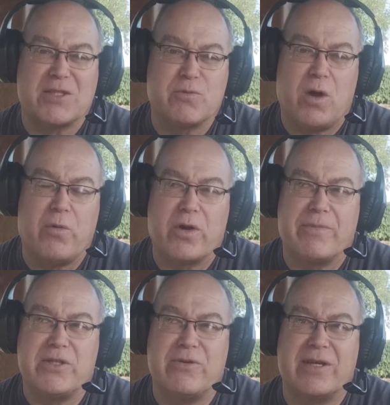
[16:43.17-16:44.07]
That's what I want
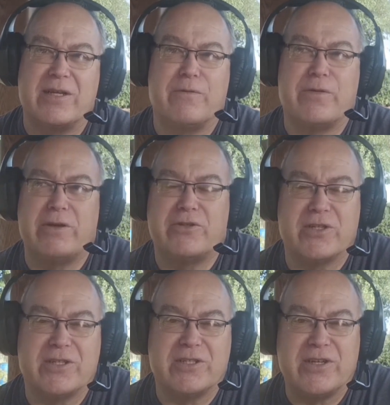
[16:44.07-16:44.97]
to be doing in the
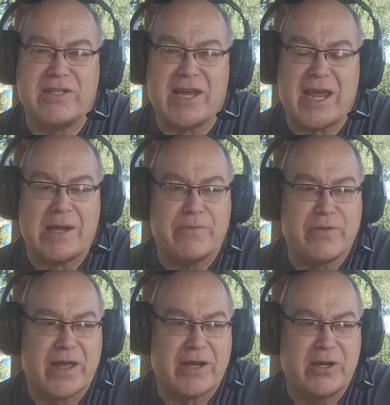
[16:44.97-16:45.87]
future, and you need to aim
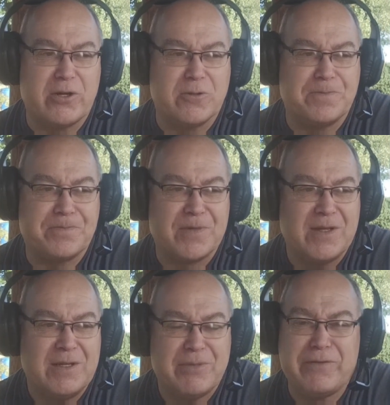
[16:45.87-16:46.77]
for that goal.
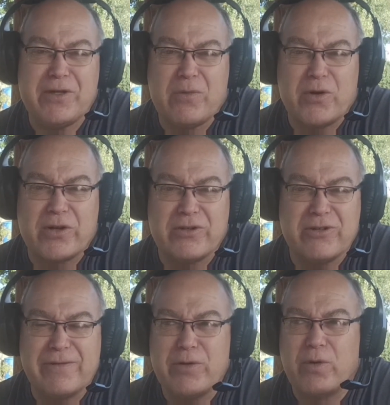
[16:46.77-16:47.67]
But if you don't want to
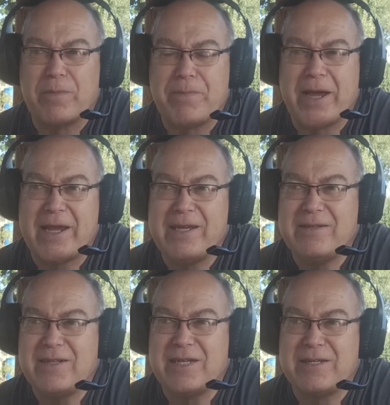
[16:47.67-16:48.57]
do it, if you want to pay
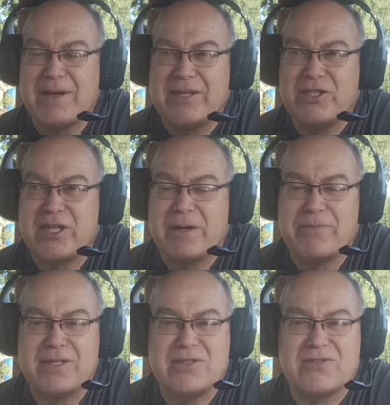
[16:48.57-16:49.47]
energy
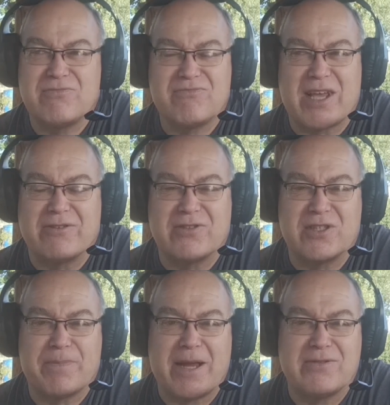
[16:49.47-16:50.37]
companies
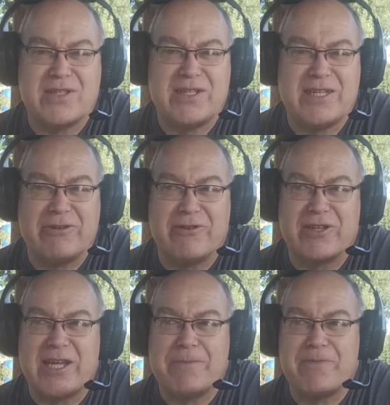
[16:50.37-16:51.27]
thousands of pounds a year
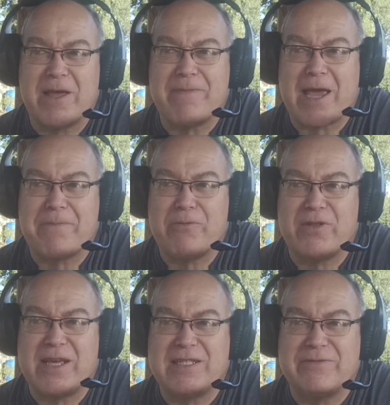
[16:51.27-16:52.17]
and keep them happy
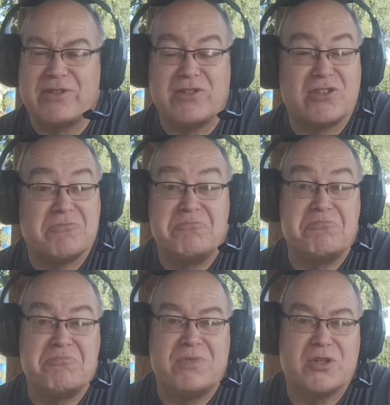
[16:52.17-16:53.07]
with their dividends,
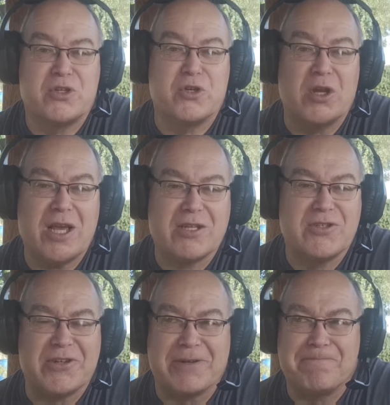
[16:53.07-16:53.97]
good luck
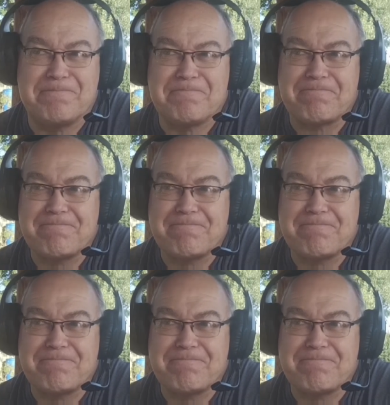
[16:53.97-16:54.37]
to you.